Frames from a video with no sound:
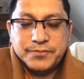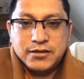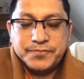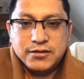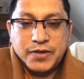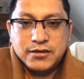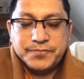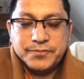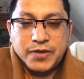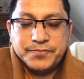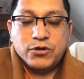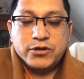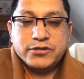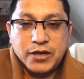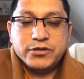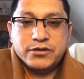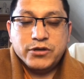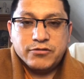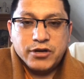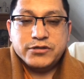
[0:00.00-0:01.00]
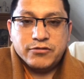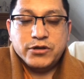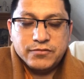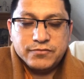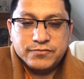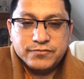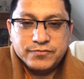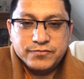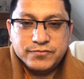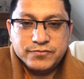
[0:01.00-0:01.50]
and a wanderer.
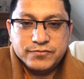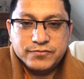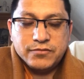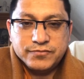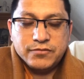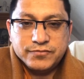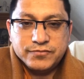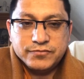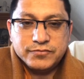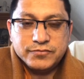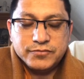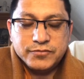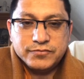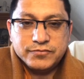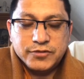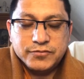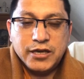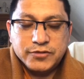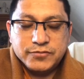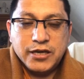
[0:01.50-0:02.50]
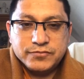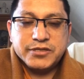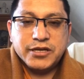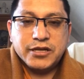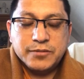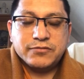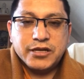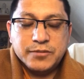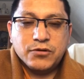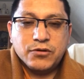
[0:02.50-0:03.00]
He
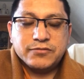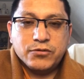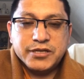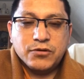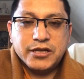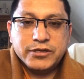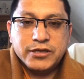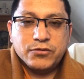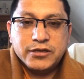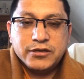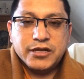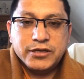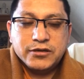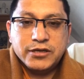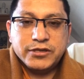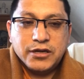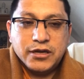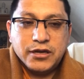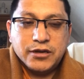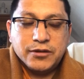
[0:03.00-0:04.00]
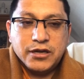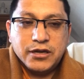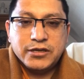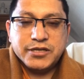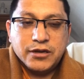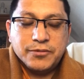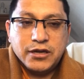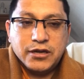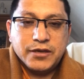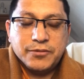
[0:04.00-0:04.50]
himself called um,
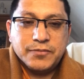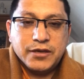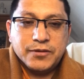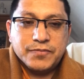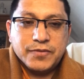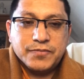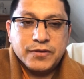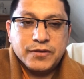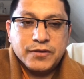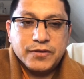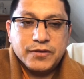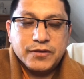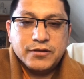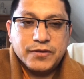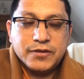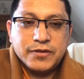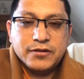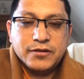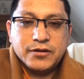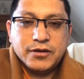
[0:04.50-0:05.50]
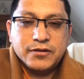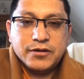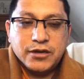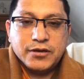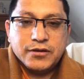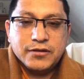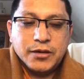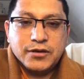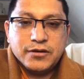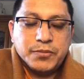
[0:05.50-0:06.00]
the uh,
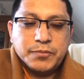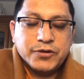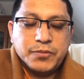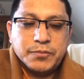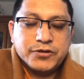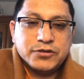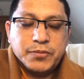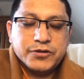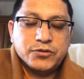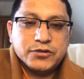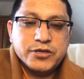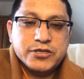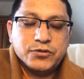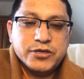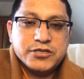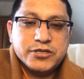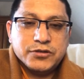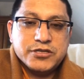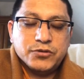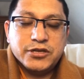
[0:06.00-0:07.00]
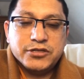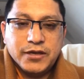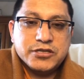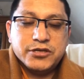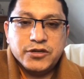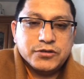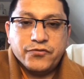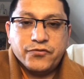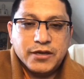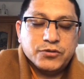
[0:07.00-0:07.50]
a person who is
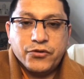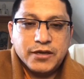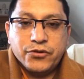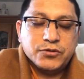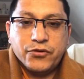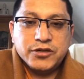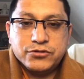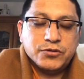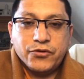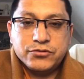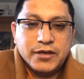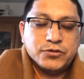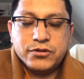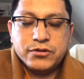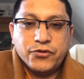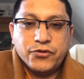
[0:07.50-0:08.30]
searching for the truth.